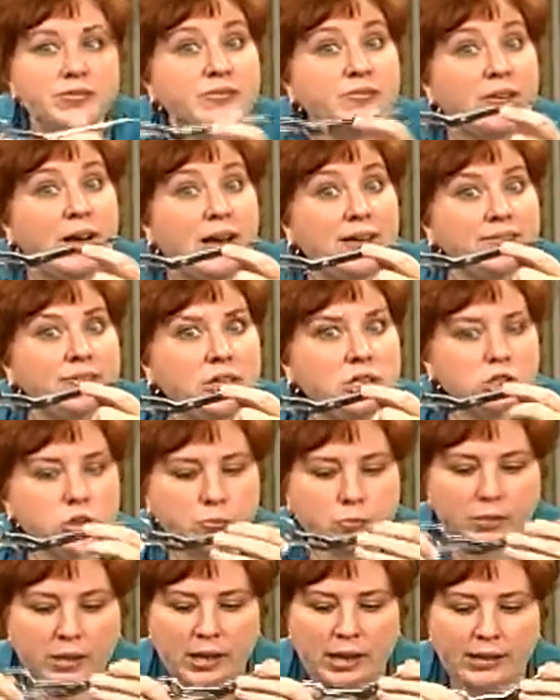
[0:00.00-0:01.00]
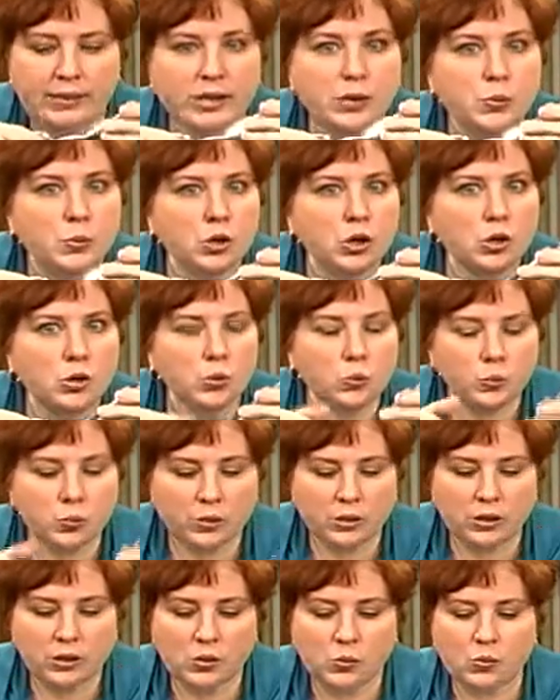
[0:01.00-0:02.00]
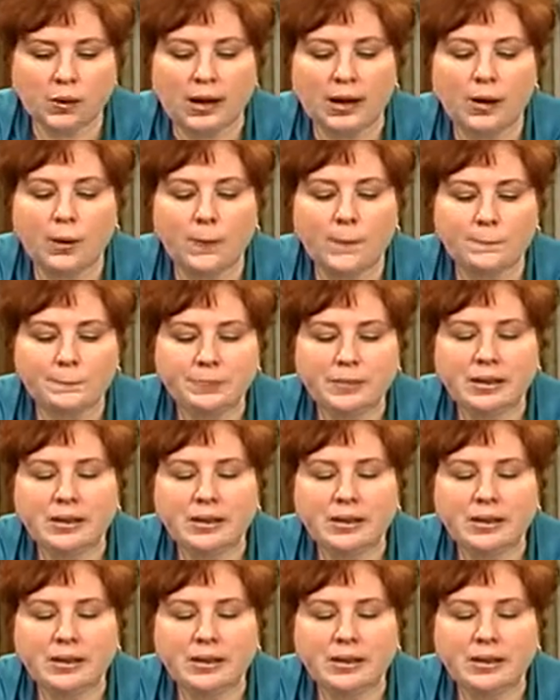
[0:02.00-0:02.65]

5-inch blade. They work really well.